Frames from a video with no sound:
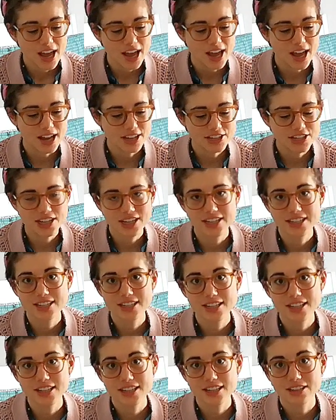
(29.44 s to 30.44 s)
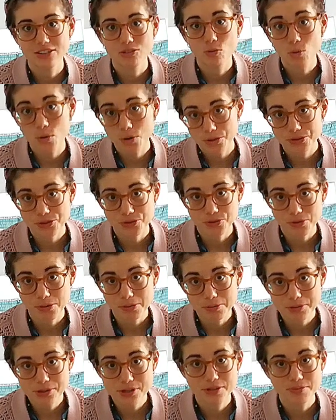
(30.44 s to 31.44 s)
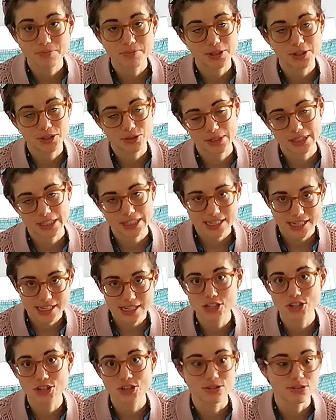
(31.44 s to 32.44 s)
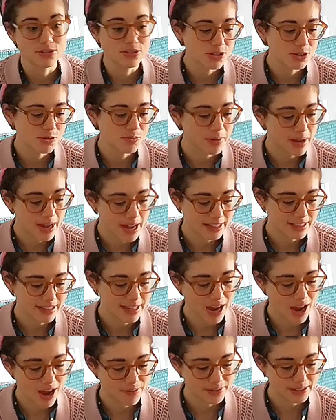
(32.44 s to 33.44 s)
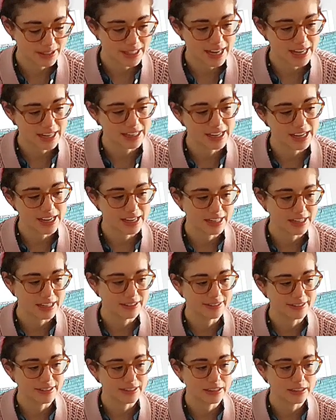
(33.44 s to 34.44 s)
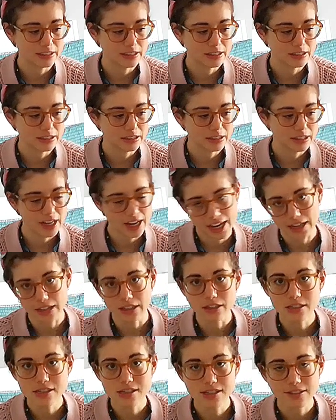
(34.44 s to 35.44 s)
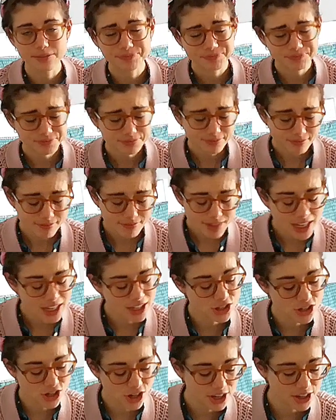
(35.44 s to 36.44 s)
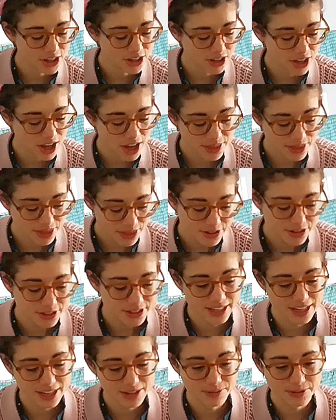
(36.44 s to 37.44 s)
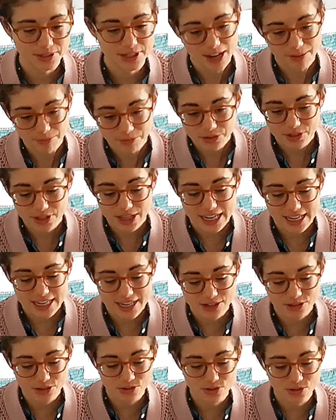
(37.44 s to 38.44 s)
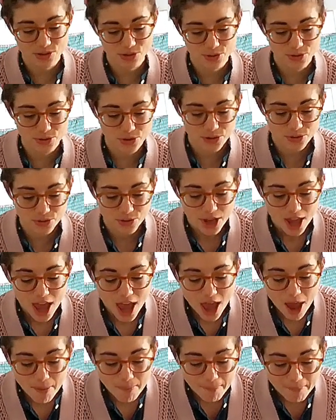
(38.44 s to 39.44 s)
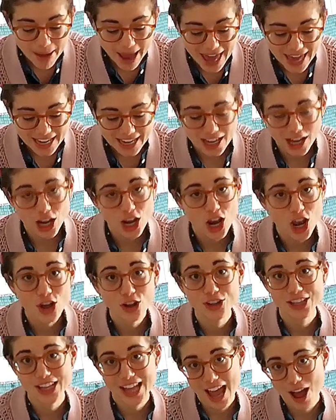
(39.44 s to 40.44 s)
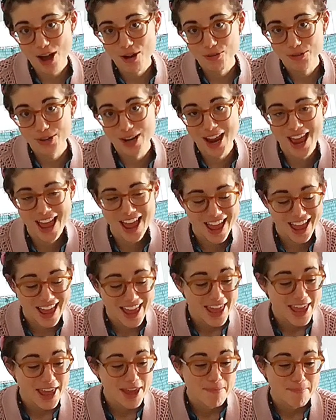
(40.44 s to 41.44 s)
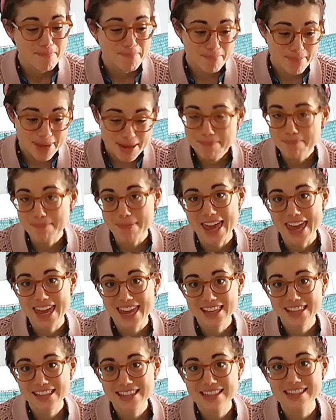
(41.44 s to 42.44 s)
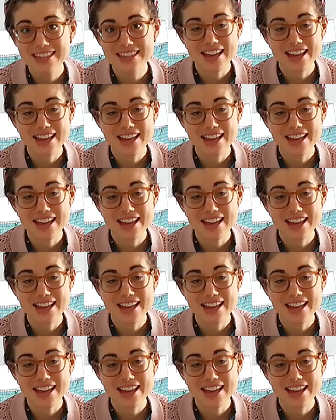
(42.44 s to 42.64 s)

changing wardrobes between seasons, but I haven't done anything else. So I thought that I would come today just to show you my lockdown me-mates,